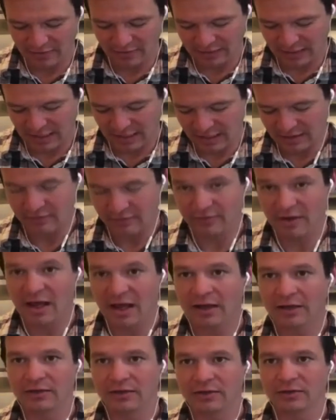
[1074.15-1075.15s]
And the kind of
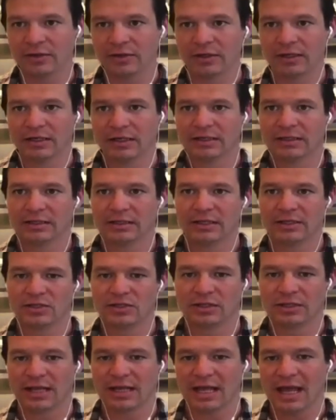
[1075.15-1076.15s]
value that you
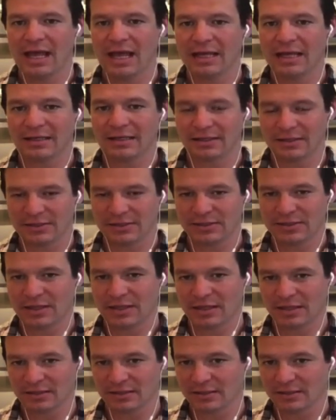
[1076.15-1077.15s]
can add is
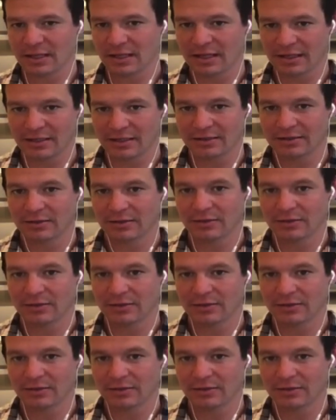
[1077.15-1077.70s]
things like